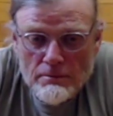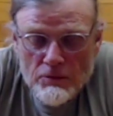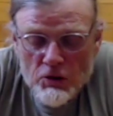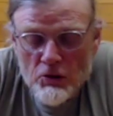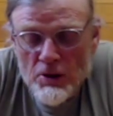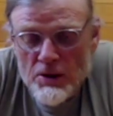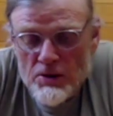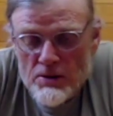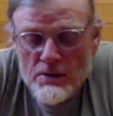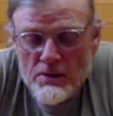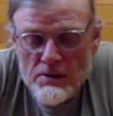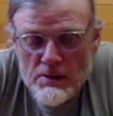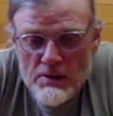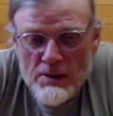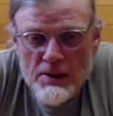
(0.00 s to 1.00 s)
So
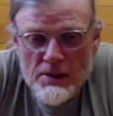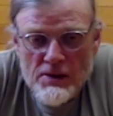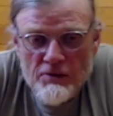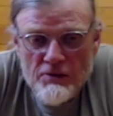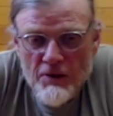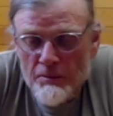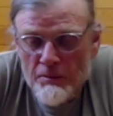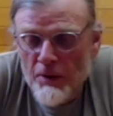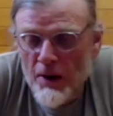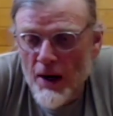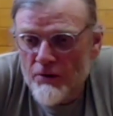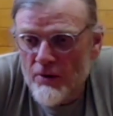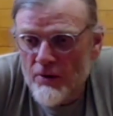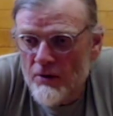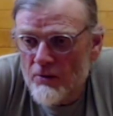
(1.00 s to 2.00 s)
it's a fun
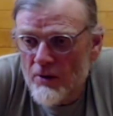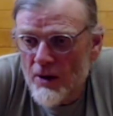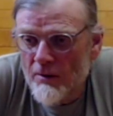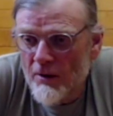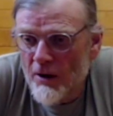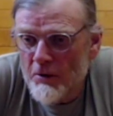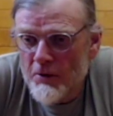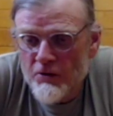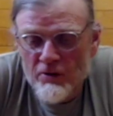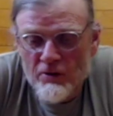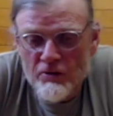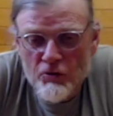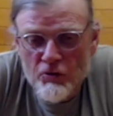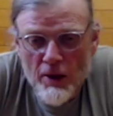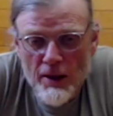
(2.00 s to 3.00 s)
process. I always
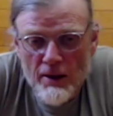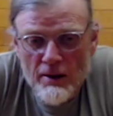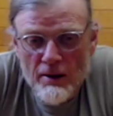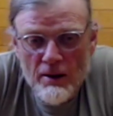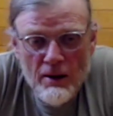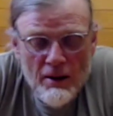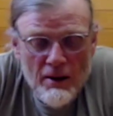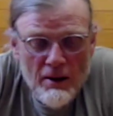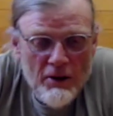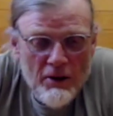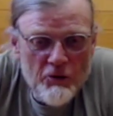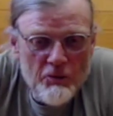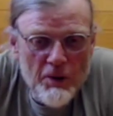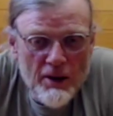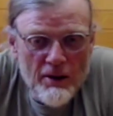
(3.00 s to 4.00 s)
enjoyed
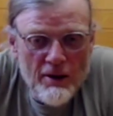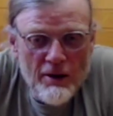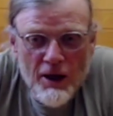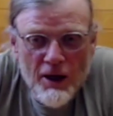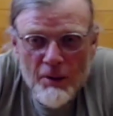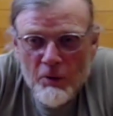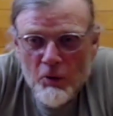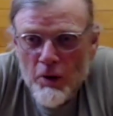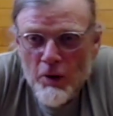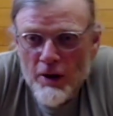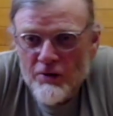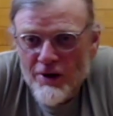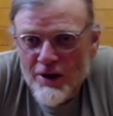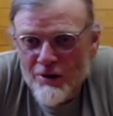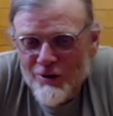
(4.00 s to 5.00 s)
spending a couple
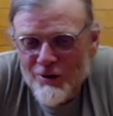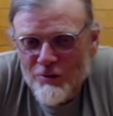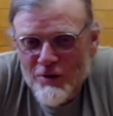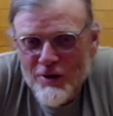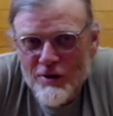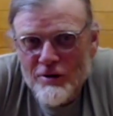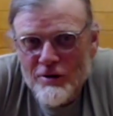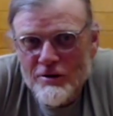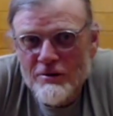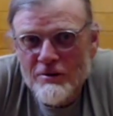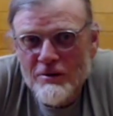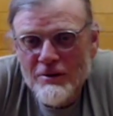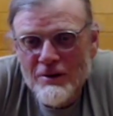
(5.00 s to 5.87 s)
weeks out in the field.